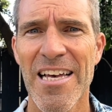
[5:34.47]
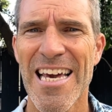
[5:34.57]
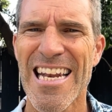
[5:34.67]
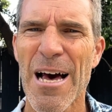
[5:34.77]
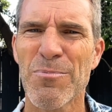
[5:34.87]

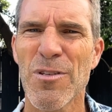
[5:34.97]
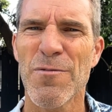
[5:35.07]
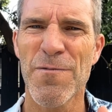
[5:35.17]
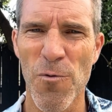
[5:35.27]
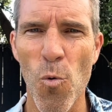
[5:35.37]
and up to
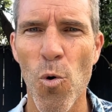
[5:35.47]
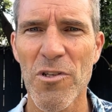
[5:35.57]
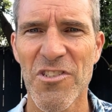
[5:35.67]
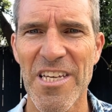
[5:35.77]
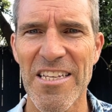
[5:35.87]
4
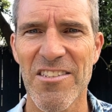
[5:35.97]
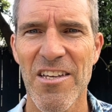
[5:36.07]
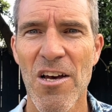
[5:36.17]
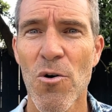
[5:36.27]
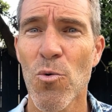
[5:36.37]
sets
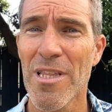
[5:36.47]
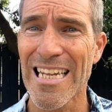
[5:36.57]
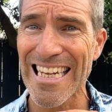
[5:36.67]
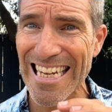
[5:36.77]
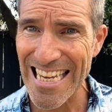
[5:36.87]
with at
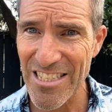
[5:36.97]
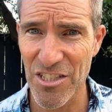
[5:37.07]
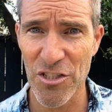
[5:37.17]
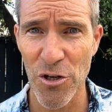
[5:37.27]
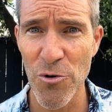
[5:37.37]

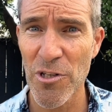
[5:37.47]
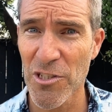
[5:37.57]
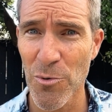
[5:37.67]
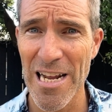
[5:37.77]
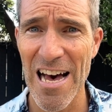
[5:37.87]
least 2 to
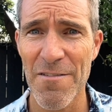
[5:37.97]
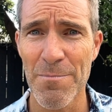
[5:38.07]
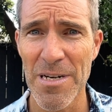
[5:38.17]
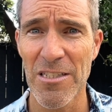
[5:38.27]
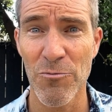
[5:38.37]
2.5
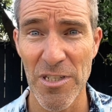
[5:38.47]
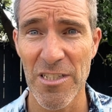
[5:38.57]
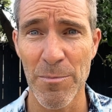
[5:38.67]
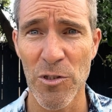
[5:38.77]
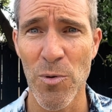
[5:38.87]
minutes rest
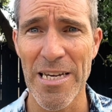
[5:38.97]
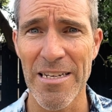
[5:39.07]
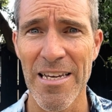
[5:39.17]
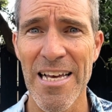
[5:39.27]
in between.